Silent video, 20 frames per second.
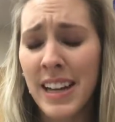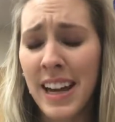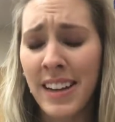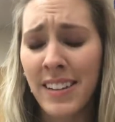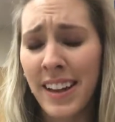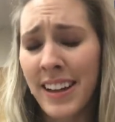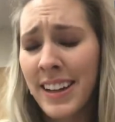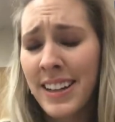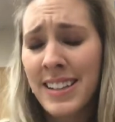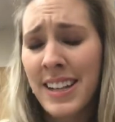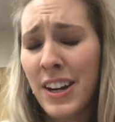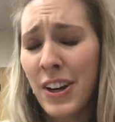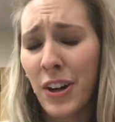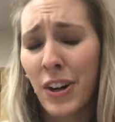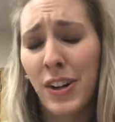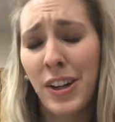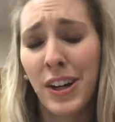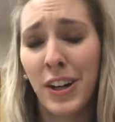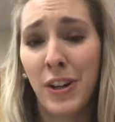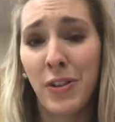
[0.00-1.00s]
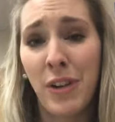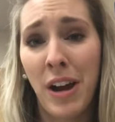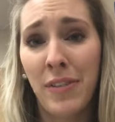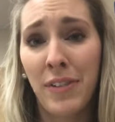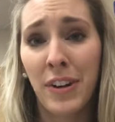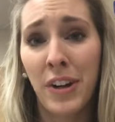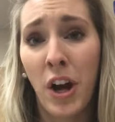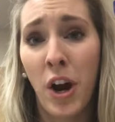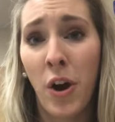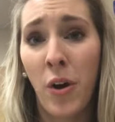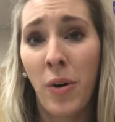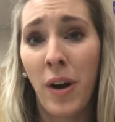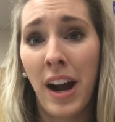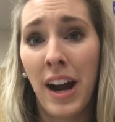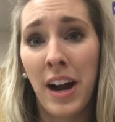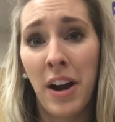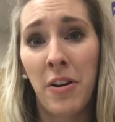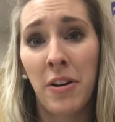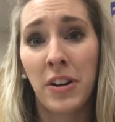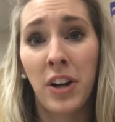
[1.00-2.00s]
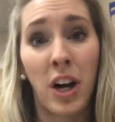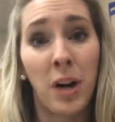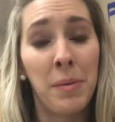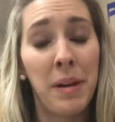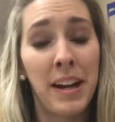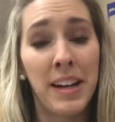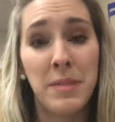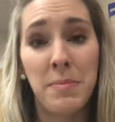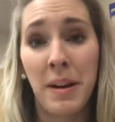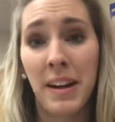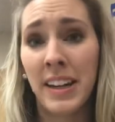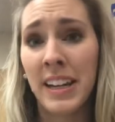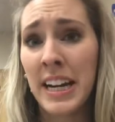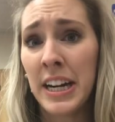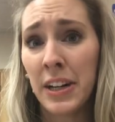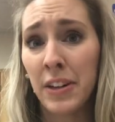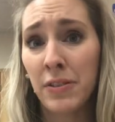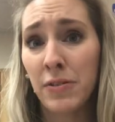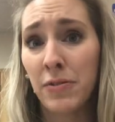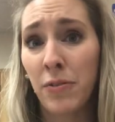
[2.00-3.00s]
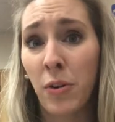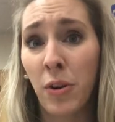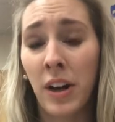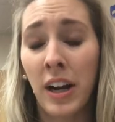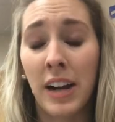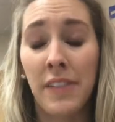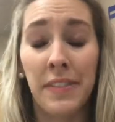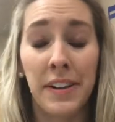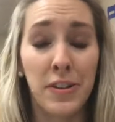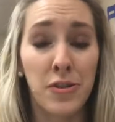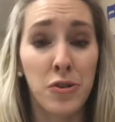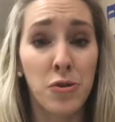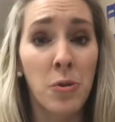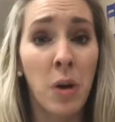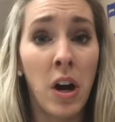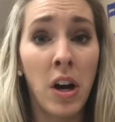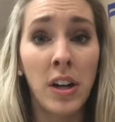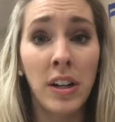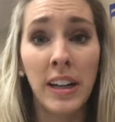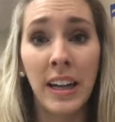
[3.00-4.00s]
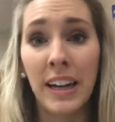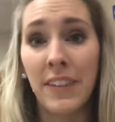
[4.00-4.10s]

And like I said earlier, you never know how a garment has been cared for, if it's shrunk,